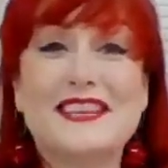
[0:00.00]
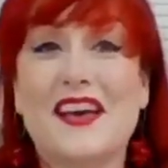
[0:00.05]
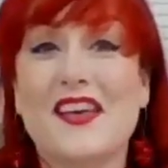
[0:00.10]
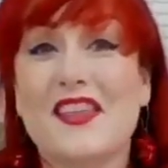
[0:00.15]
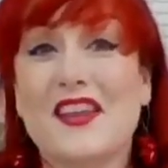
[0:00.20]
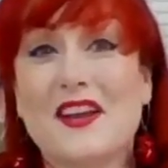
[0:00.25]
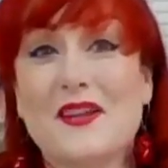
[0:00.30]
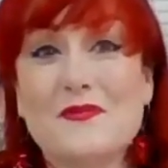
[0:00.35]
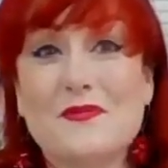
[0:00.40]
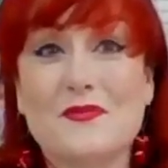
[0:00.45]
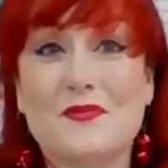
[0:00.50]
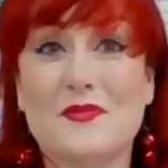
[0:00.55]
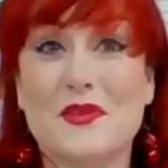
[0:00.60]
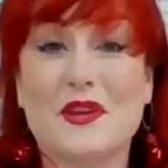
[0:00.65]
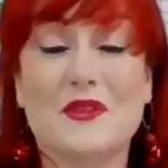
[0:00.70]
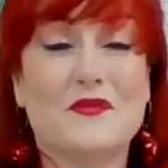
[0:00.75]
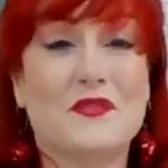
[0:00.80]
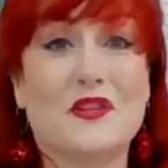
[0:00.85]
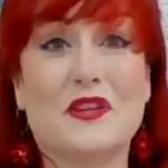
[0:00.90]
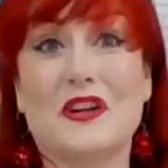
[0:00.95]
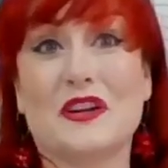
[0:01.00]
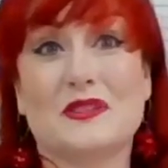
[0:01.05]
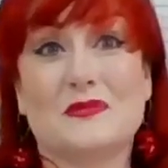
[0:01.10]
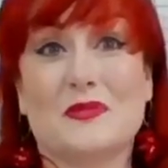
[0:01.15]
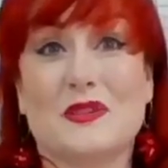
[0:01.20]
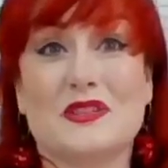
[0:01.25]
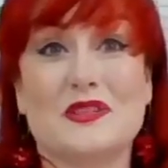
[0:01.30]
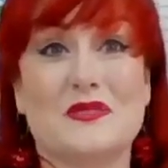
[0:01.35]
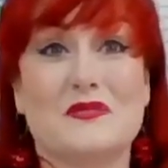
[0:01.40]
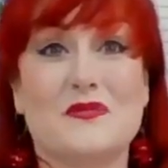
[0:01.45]
can tell that I'm being very
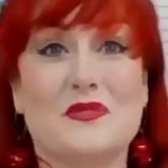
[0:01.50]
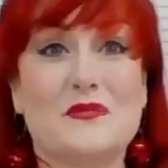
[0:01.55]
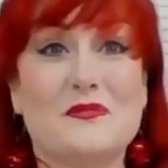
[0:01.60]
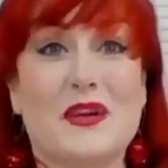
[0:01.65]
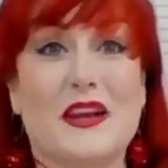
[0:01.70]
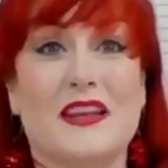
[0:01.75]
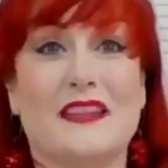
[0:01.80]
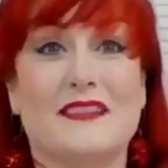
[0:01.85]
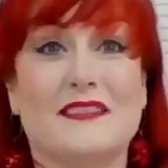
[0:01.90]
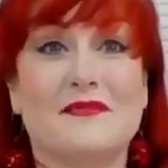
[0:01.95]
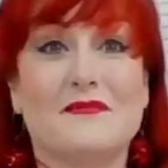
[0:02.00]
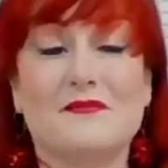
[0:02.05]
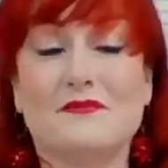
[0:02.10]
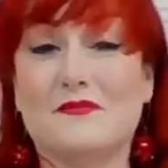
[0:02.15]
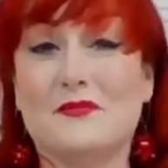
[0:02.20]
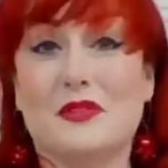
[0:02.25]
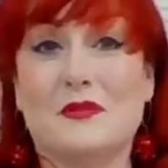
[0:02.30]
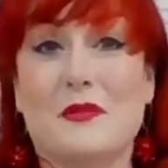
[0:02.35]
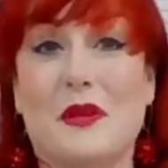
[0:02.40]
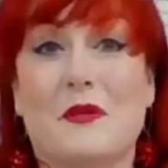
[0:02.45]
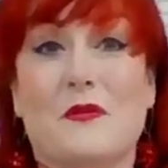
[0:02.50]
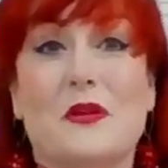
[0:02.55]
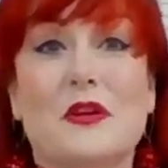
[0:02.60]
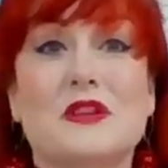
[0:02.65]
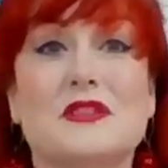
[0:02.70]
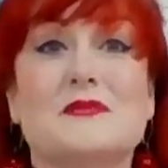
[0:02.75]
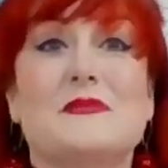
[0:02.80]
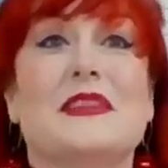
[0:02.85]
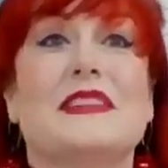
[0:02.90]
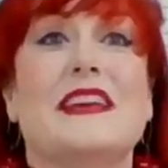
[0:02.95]
expressive with my
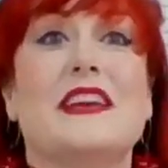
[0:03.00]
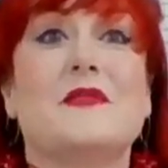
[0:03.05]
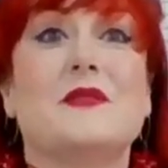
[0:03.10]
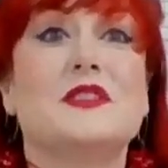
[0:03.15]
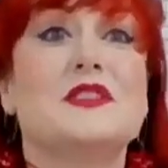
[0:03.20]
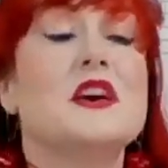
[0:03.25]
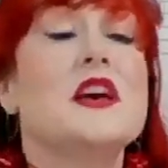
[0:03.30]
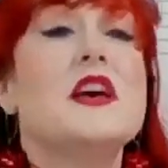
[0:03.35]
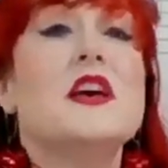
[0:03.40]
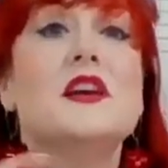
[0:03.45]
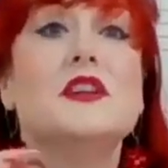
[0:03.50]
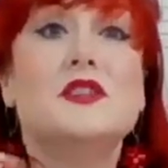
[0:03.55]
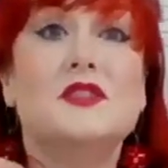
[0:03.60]
words and my language.